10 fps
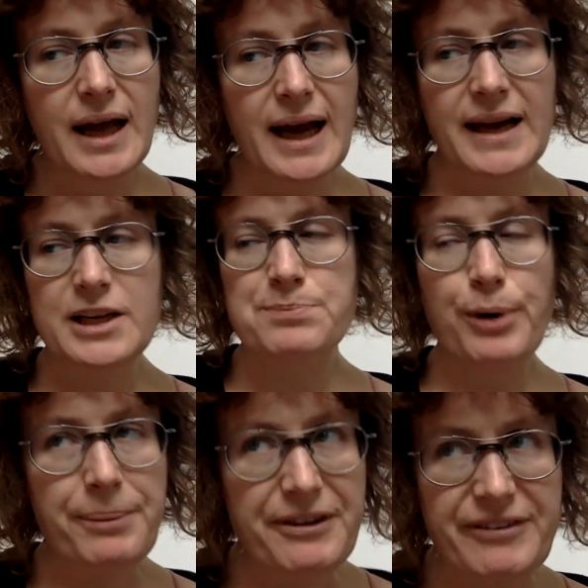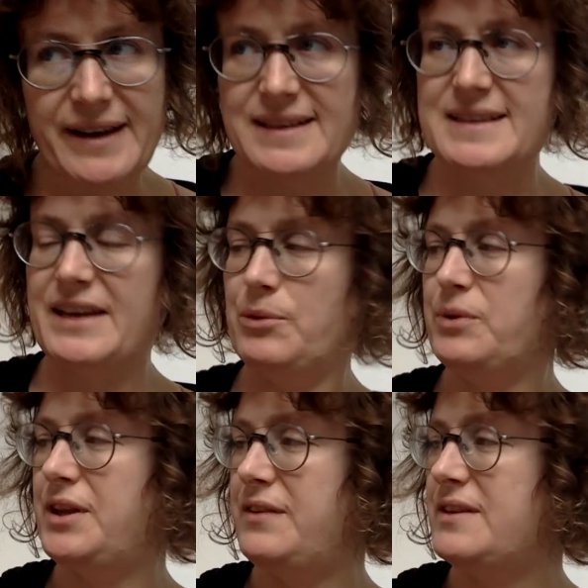And it's probably fair to say that
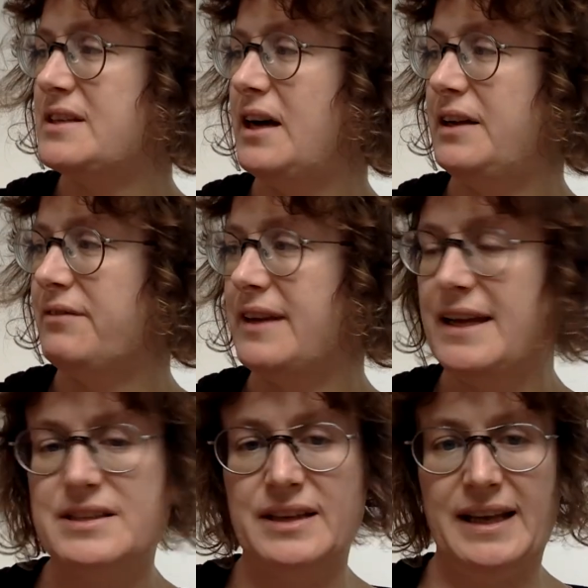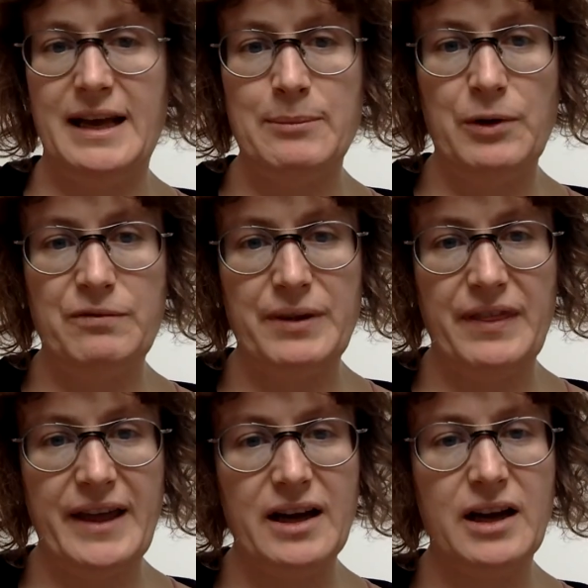within this kind of nascent gay movement,
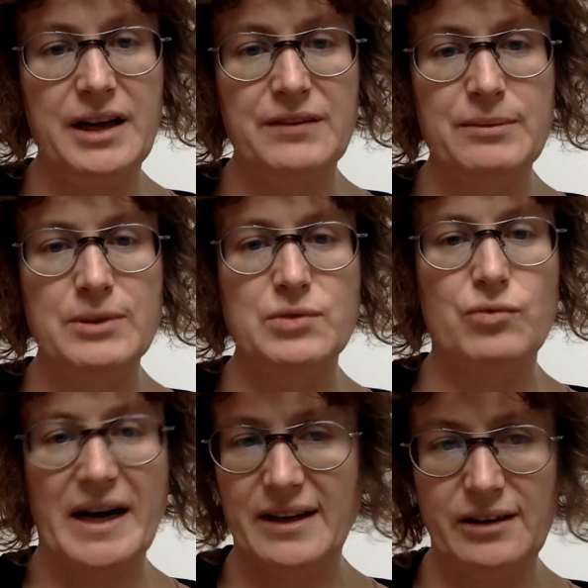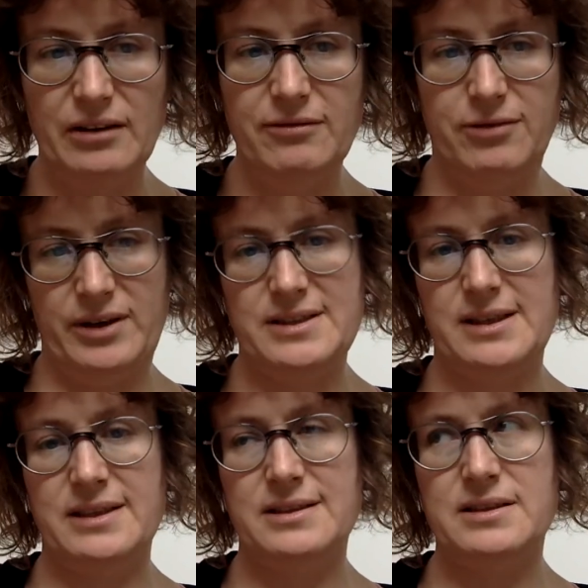they are kind of the most radical
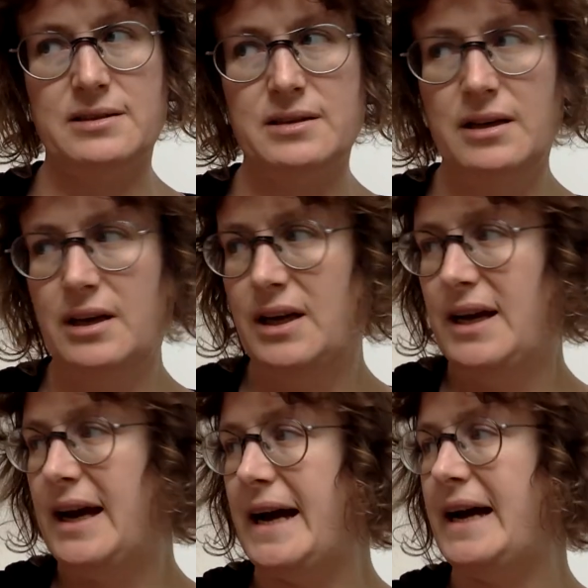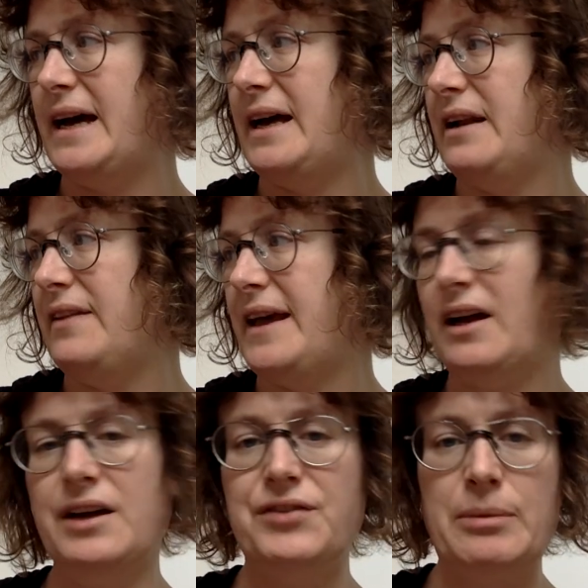voices. And their
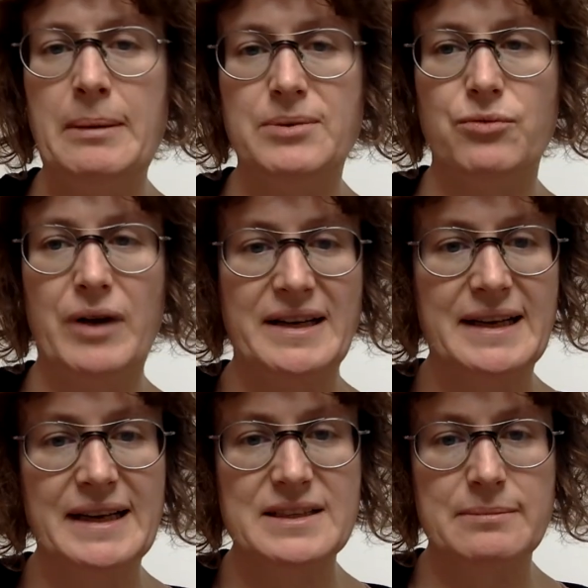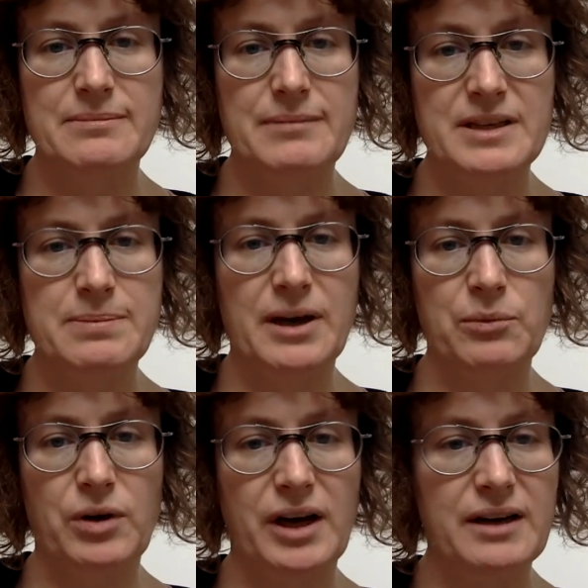kind of commitment to radicalism is part of
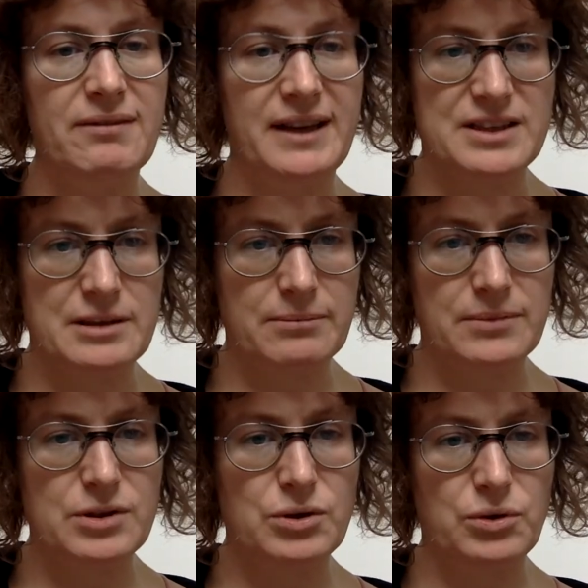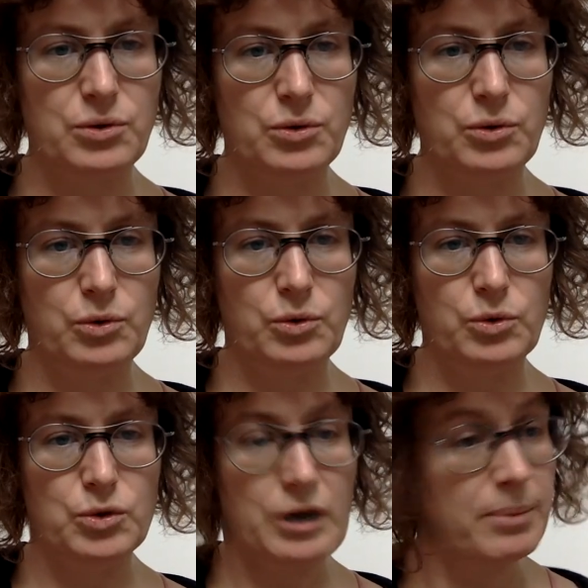what kind of leads them to
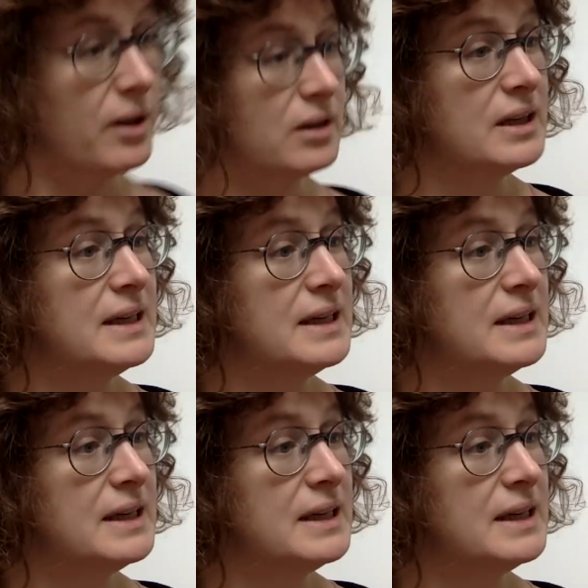trouble.